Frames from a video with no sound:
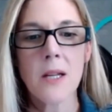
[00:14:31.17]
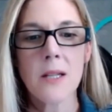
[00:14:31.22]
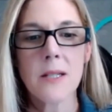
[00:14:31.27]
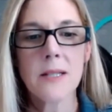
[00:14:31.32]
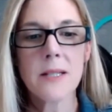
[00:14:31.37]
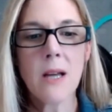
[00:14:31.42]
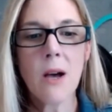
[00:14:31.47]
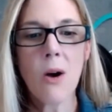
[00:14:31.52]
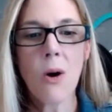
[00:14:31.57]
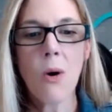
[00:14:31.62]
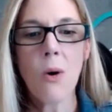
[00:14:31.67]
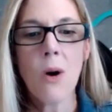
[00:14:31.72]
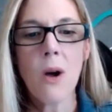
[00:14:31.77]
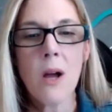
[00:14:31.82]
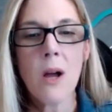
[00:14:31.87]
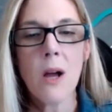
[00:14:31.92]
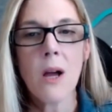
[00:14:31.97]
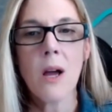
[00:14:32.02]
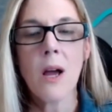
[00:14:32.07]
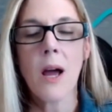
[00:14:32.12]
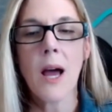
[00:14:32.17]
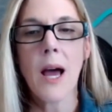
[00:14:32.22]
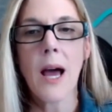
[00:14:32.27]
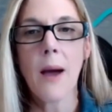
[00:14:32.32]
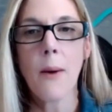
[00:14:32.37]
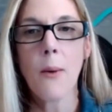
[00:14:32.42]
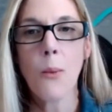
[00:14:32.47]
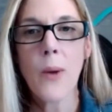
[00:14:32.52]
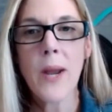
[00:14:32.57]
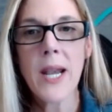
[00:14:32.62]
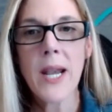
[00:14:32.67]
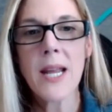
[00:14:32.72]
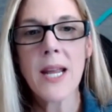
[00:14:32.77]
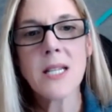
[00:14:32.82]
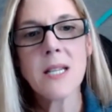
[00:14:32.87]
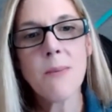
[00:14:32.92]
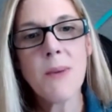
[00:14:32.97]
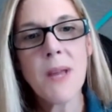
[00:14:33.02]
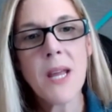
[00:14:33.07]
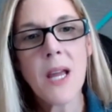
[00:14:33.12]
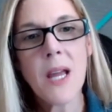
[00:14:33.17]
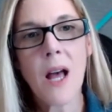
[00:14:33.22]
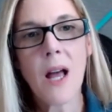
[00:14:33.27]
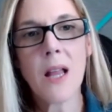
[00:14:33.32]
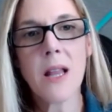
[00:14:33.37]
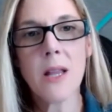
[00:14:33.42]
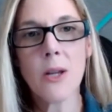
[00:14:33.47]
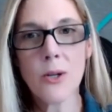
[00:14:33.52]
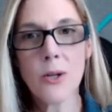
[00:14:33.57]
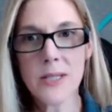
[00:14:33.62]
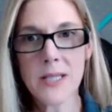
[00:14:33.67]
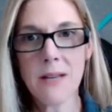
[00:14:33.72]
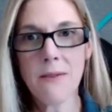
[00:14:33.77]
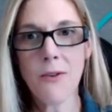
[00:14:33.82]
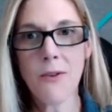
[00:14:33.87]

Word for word: So we need to be inclusive